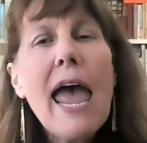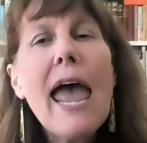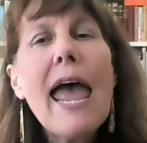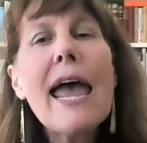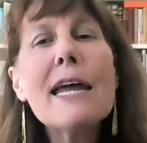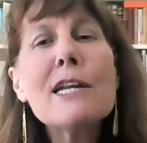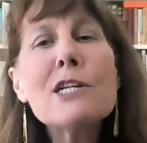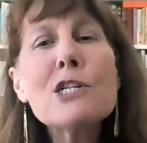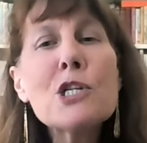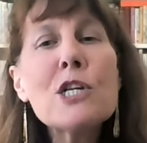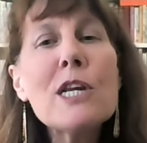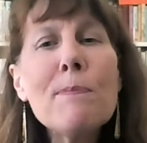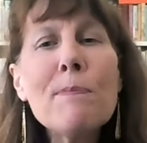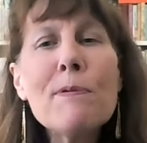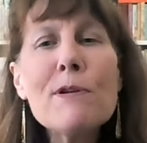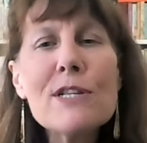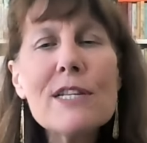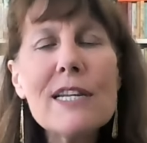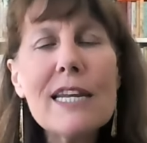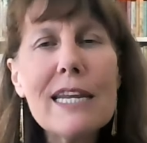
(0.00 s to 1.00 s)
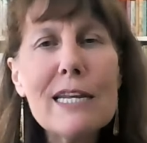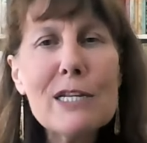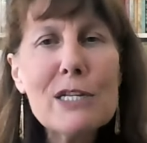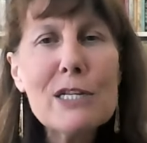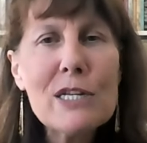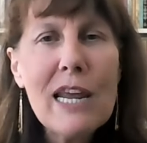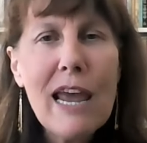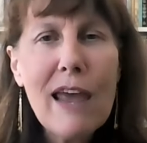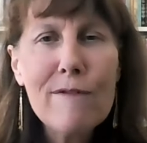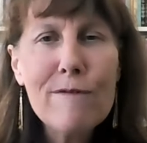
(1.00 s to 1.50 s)
And she
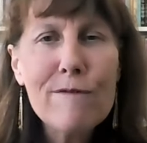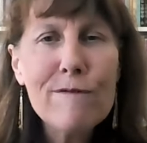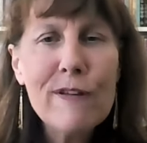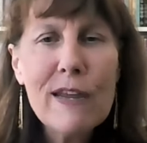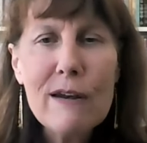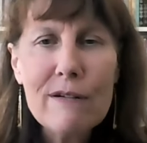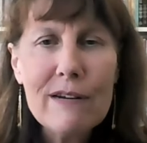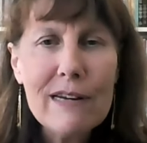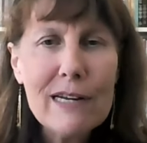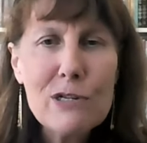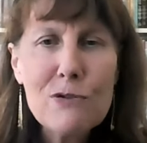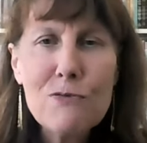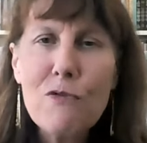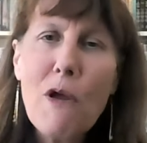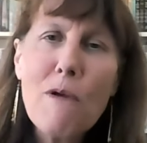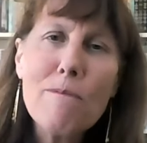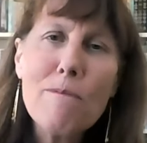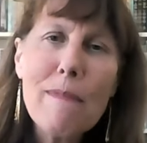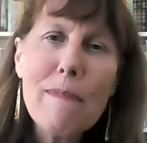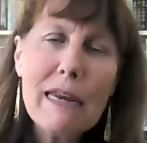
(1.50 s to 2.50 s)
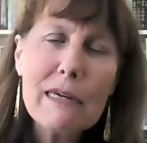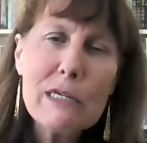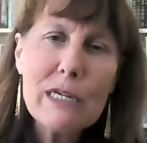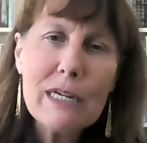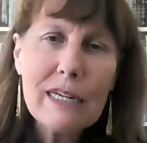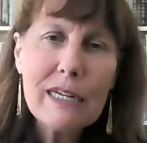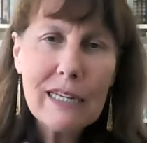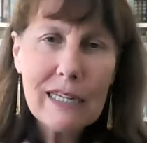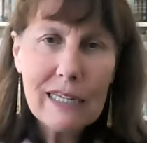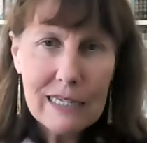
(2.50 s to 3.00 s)
proceeds to have various
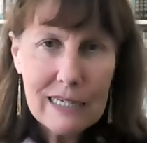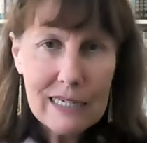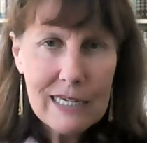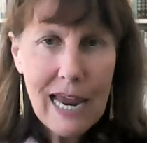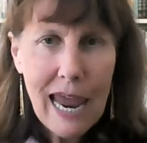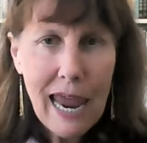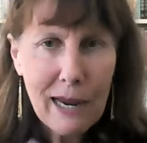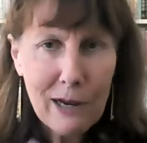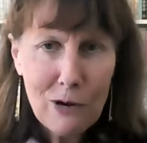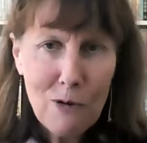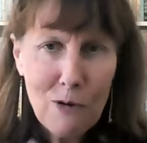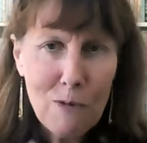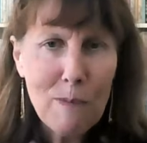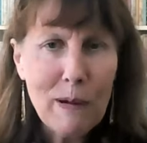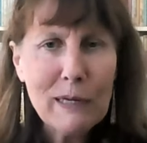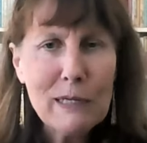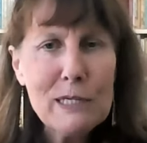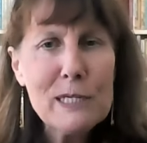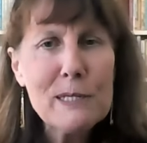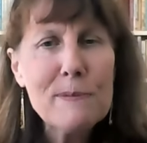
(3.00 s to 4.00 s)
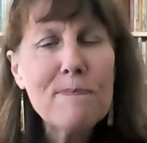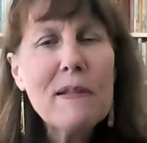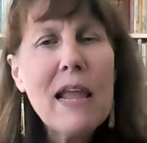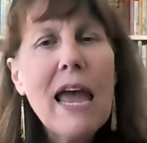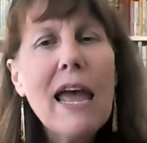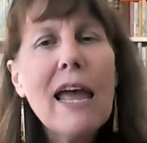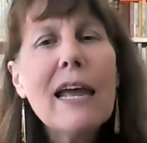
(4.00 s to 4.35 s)
romantic entanglements.